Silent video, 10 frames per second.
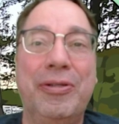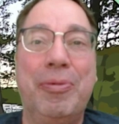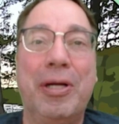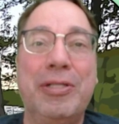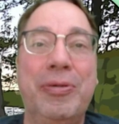
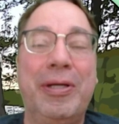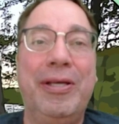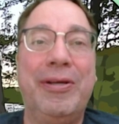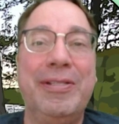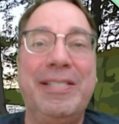Brunswick.
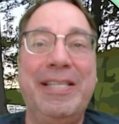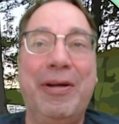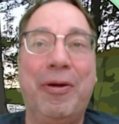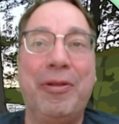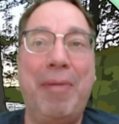You can see
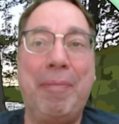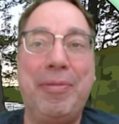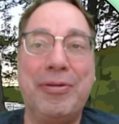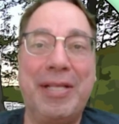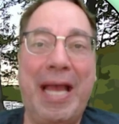here on the map,
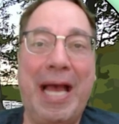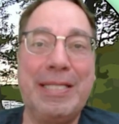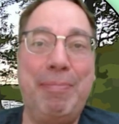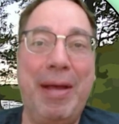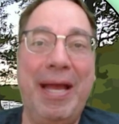there's the
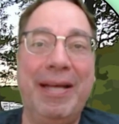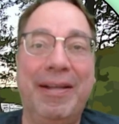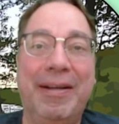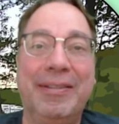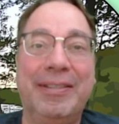Gaspé and
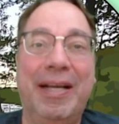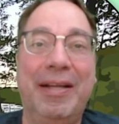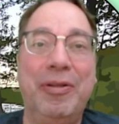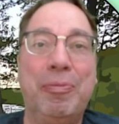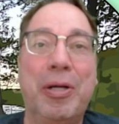there's
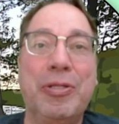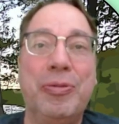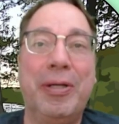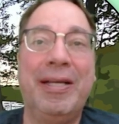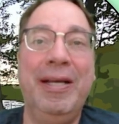New
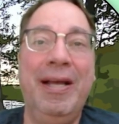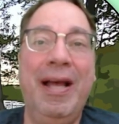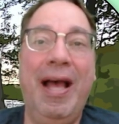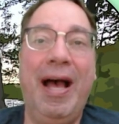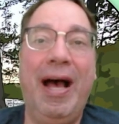Brunswick.
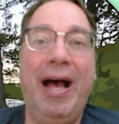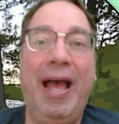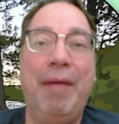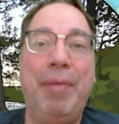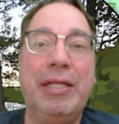
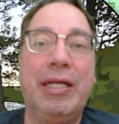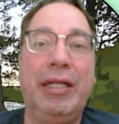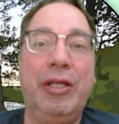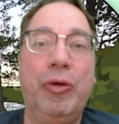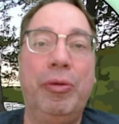And
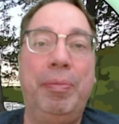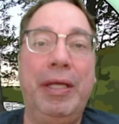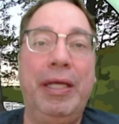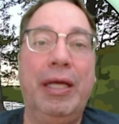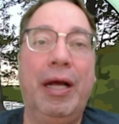basically you would
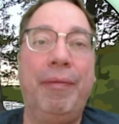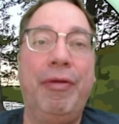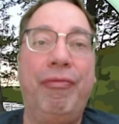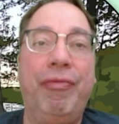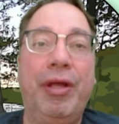be, if
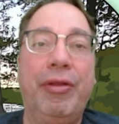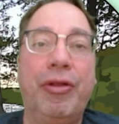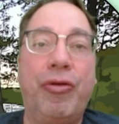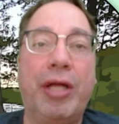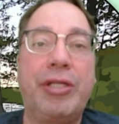the
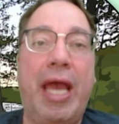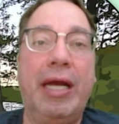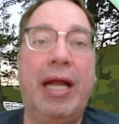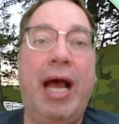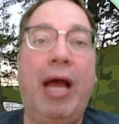
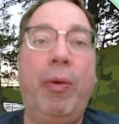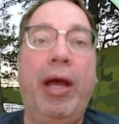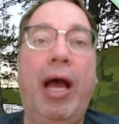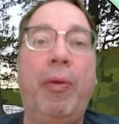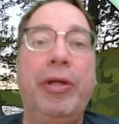Trans-Canada Highway,
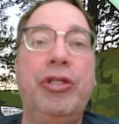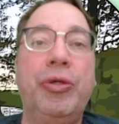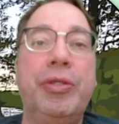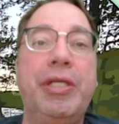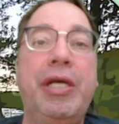Highway
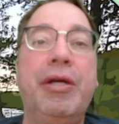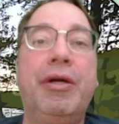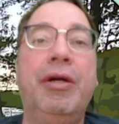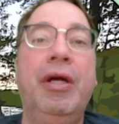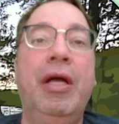2 is here.